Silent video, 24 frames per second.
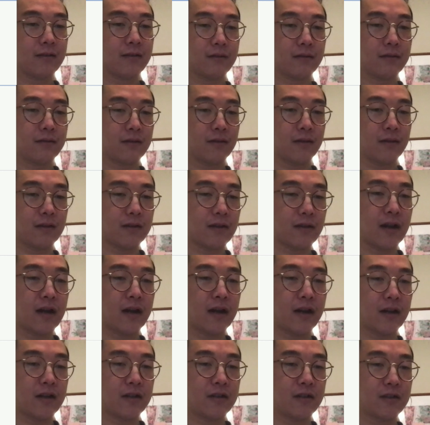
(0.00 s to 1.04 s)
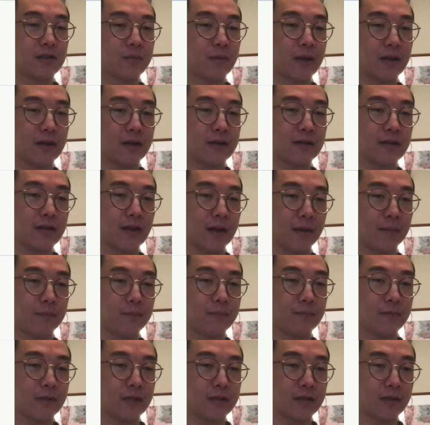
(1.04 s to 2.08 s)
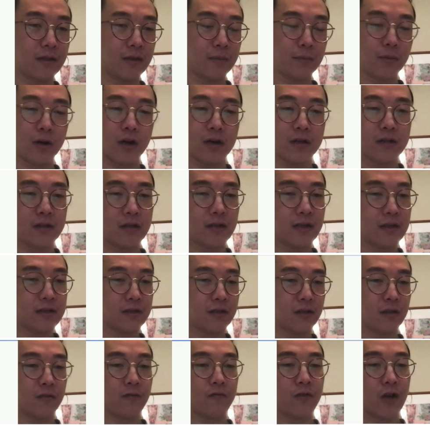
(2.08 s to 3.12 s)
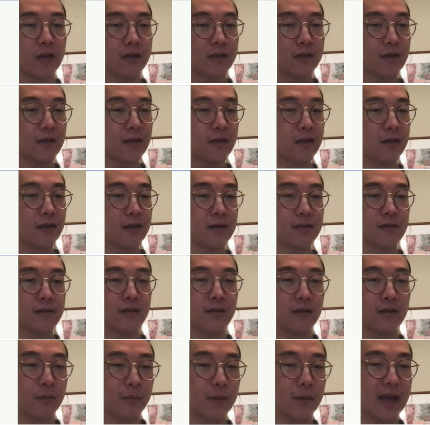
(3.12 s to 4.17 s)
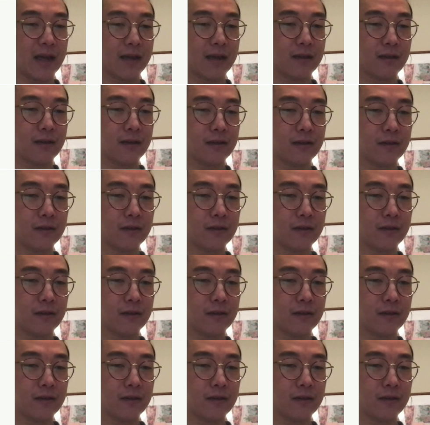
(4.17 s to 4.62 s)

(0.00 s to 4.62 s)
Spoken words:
the entire engine, spend its time? Is it in parsing? Is it in the front end? Is it in the back end?